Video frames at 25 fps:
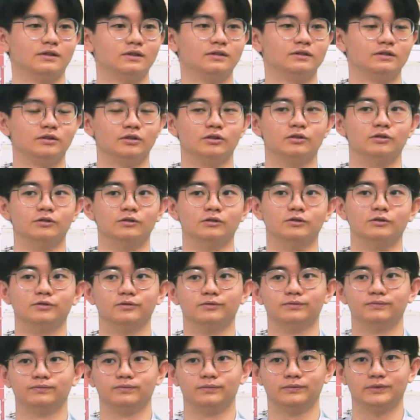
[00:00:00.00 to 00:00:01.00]
So
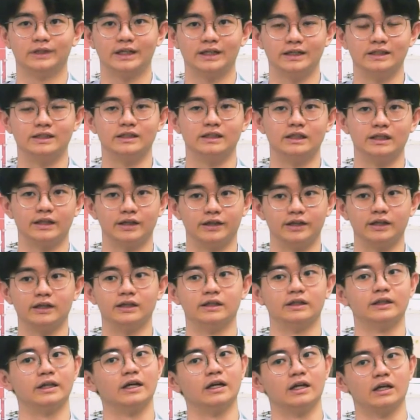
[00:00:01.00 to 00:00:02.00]
that is the thing
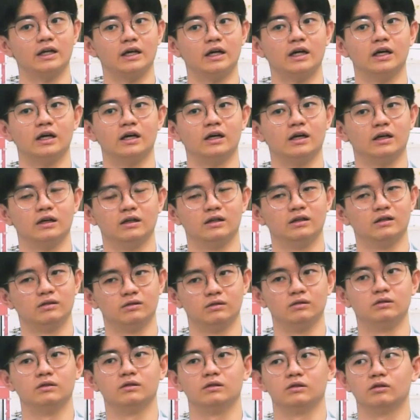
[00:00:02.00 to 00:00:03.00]
that I
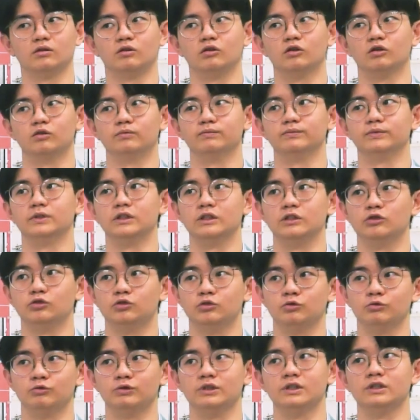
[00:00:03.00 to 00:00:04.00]
hope the
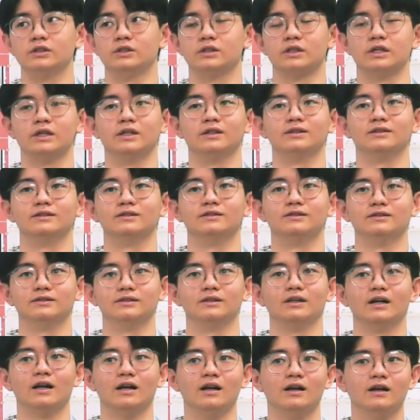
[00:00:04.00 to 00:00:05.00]
juniors can
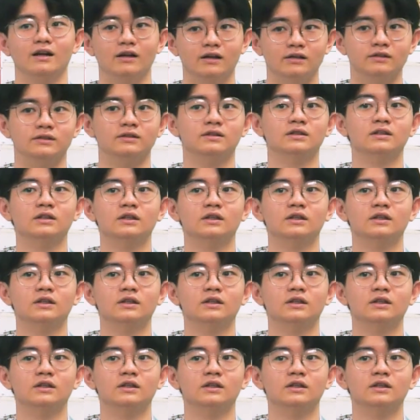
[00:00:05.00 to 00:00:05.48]
learn.